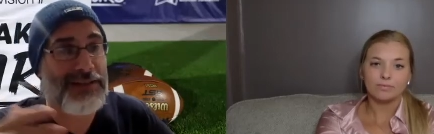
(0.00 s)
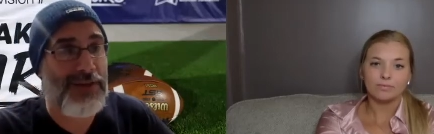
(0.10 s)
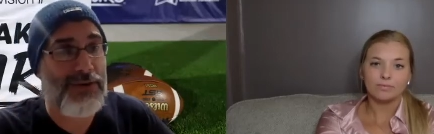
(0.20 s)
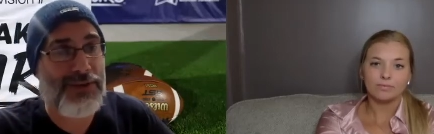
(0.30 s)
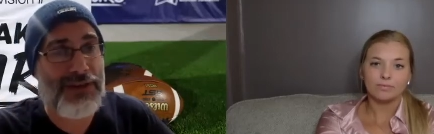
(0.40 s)
Speaker 1: me
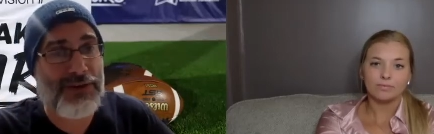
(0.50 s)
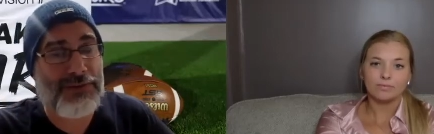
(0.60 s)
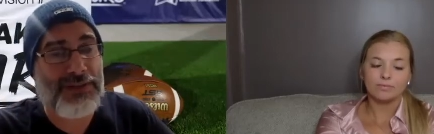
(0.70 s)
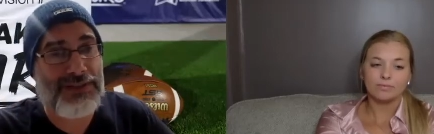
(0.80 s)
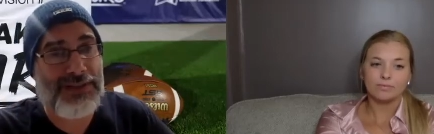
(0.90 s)
who the
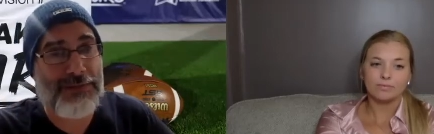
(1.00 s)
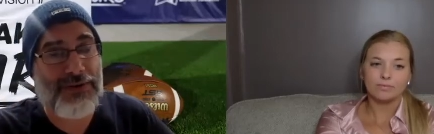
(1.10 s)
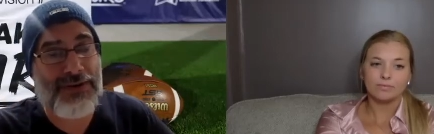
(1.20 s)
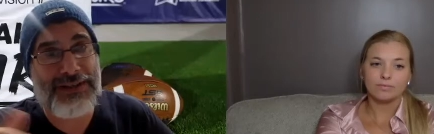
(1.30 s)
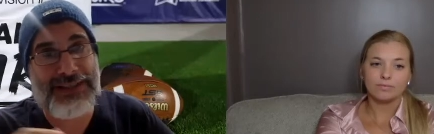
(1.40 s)
ultimate sleeper
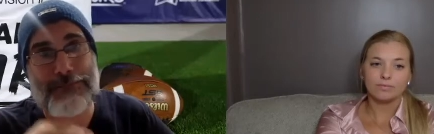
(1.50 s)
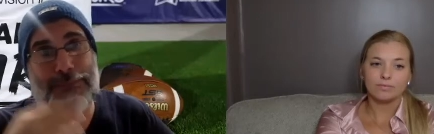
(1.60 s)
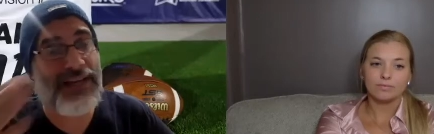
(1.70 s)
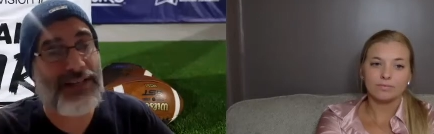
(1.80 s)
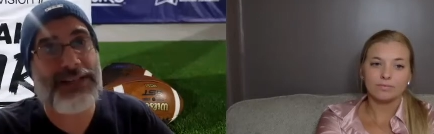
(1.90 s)
is, the
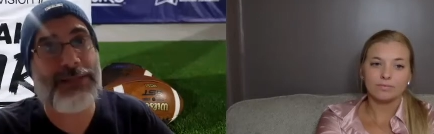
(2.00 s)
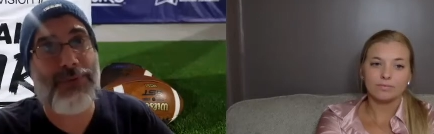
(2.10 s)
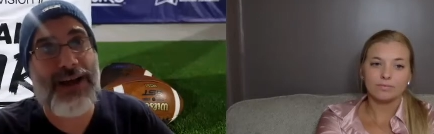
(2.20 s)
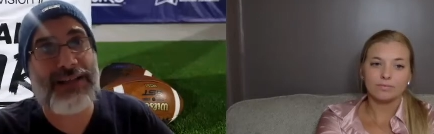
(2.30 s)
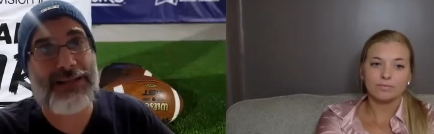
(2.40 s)
biggest
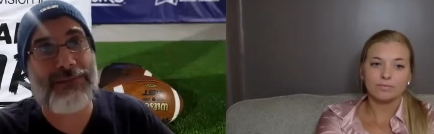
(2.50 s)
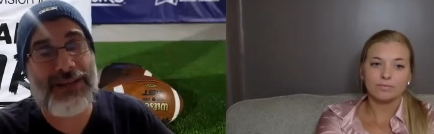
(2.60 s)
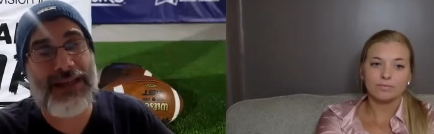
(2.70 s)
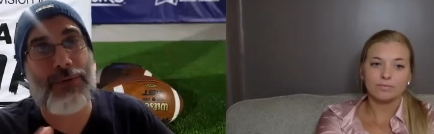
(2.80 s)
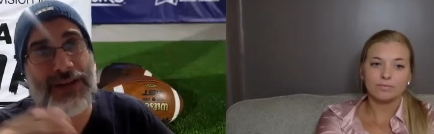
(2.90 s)
surprise to me
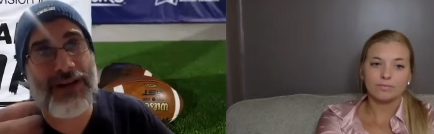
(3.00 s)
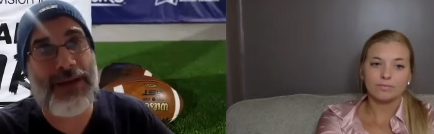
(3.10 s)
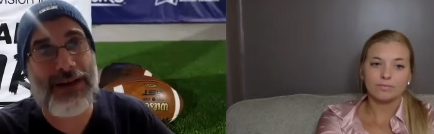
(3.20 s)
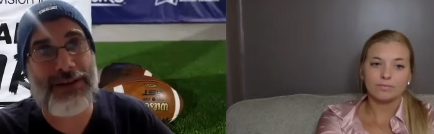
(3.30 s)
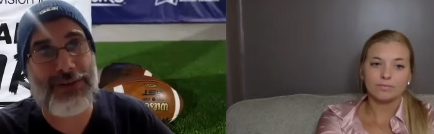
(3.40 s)
that would come out
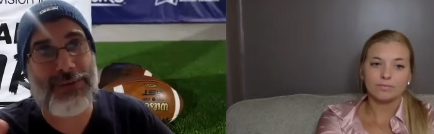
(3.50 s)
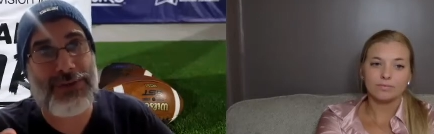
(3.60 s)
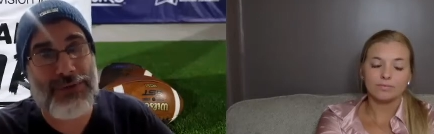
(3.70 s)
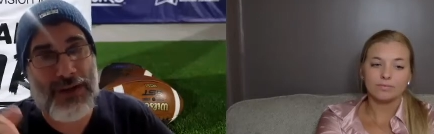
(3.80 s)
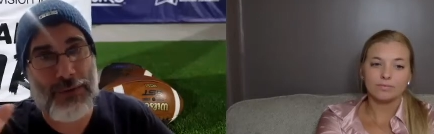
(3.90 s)
of this first
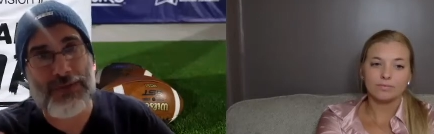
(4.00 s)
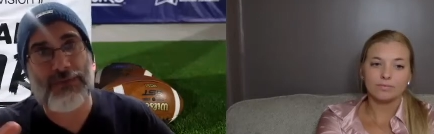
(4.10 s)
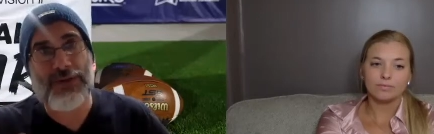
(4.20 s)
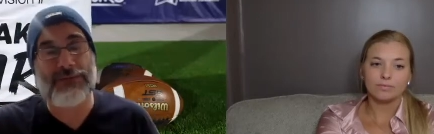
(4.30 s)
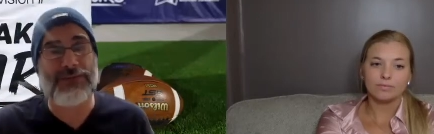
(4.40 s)
round would be
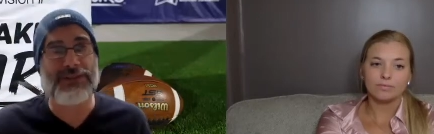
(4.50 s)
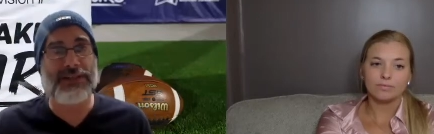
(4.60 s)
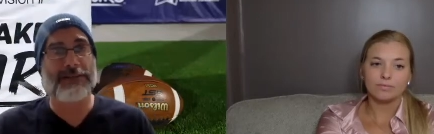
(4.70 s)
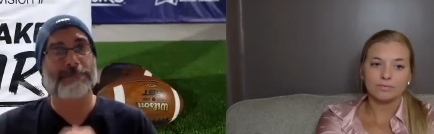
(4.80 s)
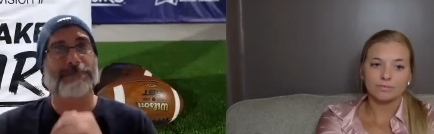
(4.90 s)
Fayetteville State.
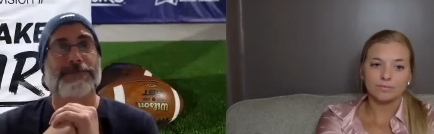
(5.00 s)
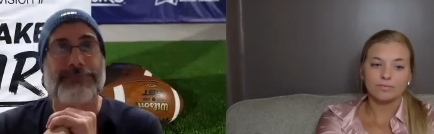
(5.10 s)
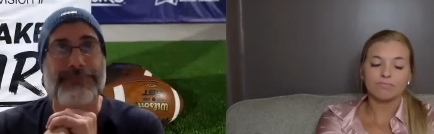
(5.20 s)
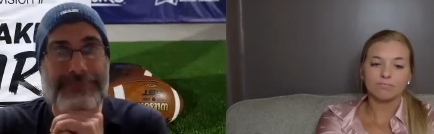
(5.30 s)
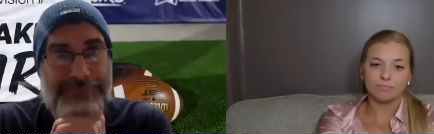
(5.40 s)

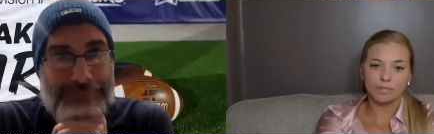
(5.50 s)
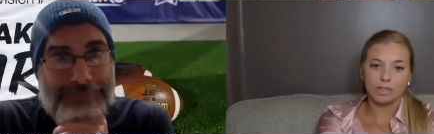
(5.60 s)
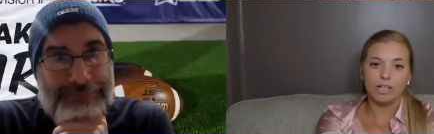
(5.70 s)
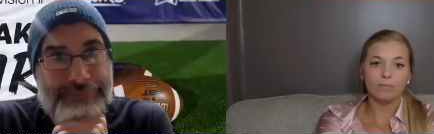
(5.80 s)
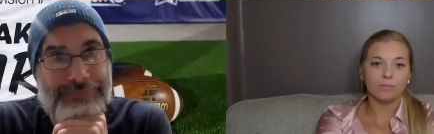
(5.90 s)

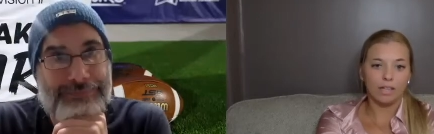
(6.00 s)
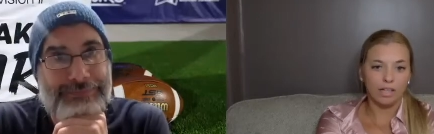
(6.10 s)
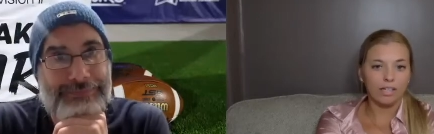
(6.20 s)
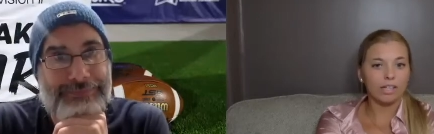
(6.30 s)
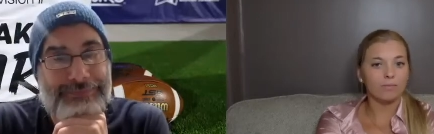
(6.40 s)
Speaker 2: Okay,
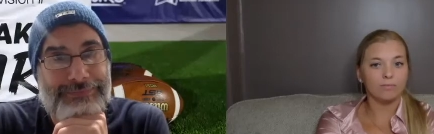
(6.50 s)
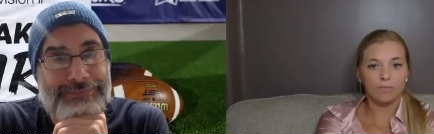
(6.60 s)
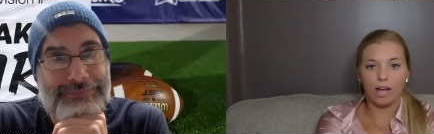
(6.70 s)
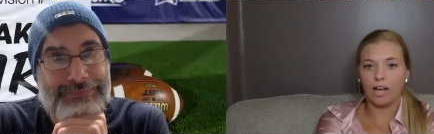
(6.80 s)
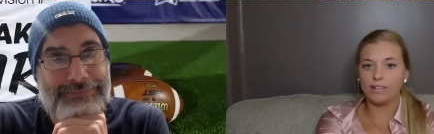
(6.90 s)
I like it.
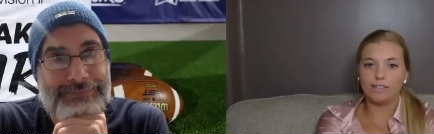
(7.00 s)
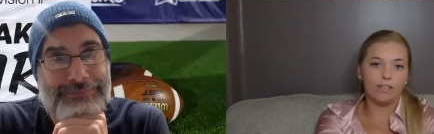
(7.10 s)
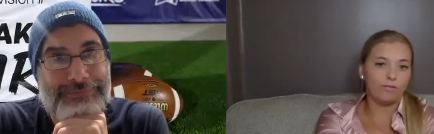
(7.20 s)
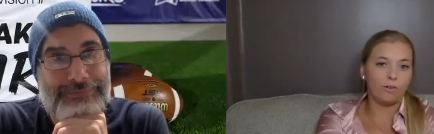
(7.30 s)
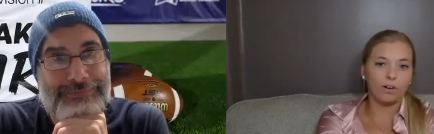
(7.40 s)
Uh, I
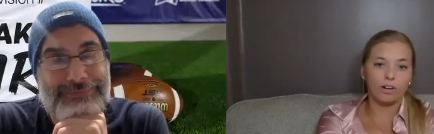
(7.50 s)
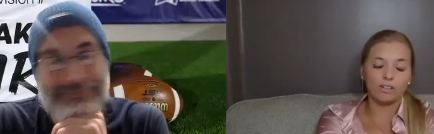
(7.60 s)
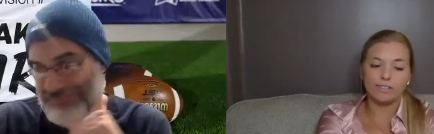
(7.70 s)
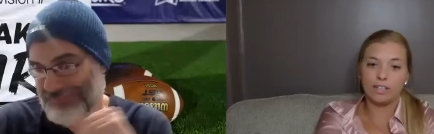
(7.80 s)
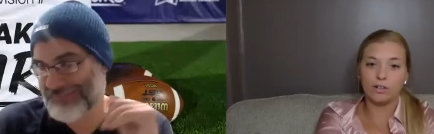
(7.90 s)
said
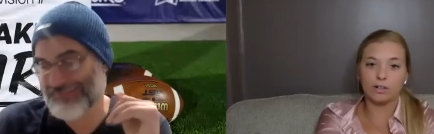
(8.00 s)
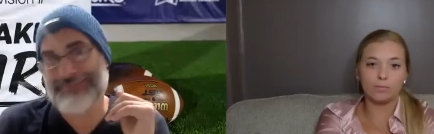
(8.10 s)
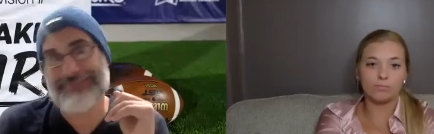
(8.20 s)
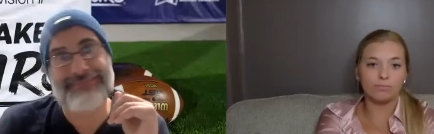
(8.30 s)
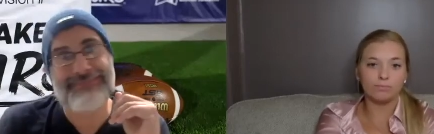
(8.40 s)
four seed
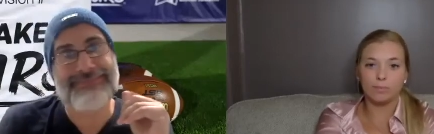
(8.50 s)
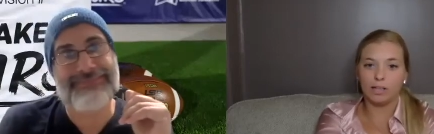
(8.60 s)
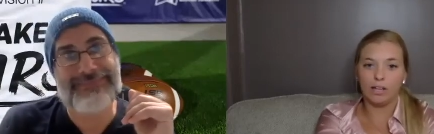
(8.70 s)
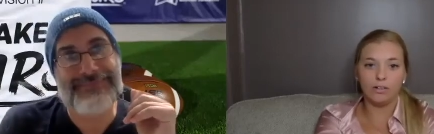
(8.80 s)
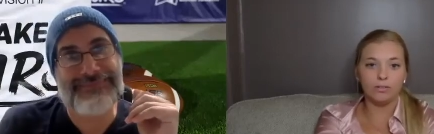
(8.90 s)
or
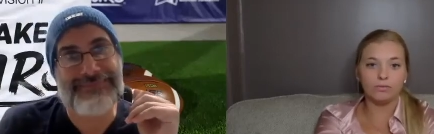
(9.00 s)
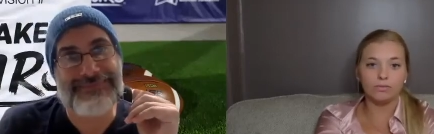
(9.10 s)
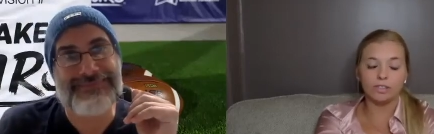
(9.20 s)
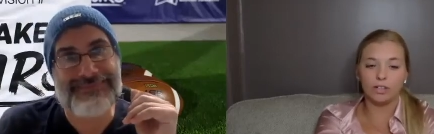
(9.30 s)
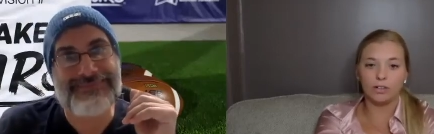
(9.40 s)
below,
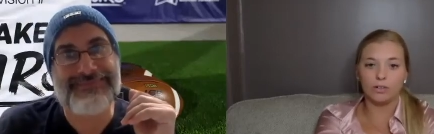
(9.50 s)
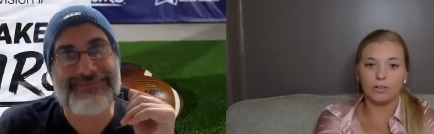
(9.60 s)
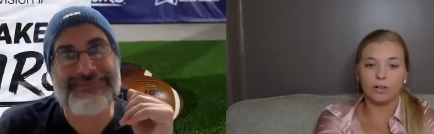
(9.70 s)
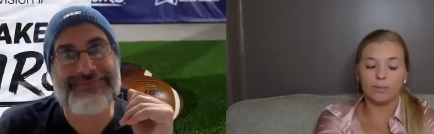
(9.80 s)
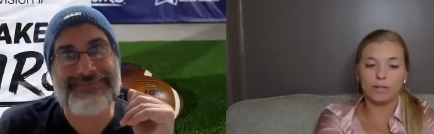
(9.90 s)

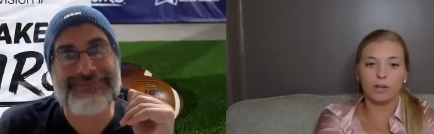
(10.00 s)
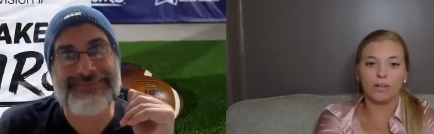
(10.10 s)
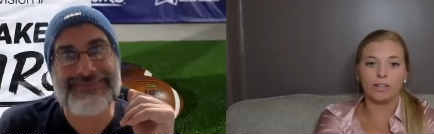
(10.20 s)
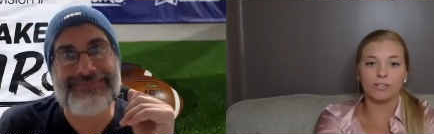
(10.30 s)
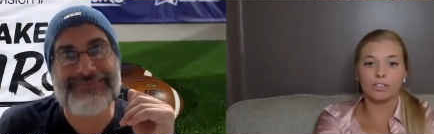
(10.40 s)
so I'm gonna go
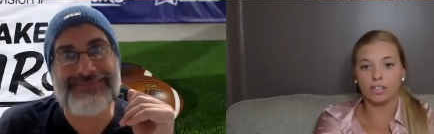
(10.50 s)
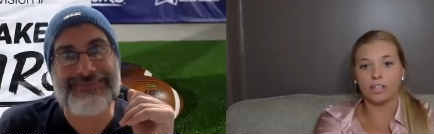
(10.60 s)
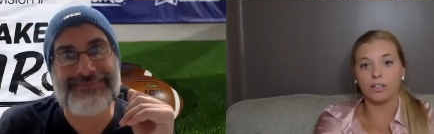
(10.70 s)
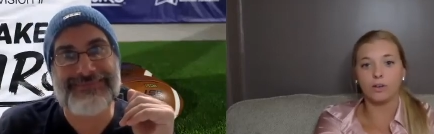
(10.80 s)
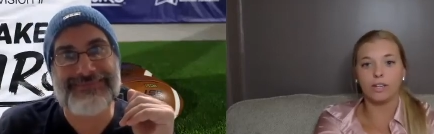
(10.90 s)
with
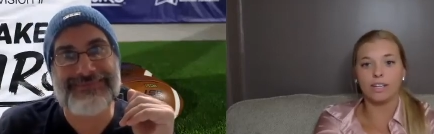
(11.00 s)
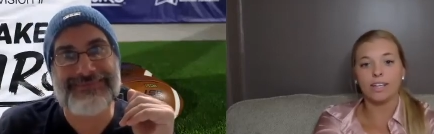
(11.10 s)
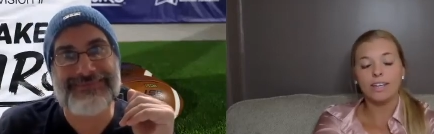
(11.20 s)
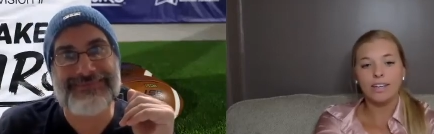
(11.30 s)
Virginia Union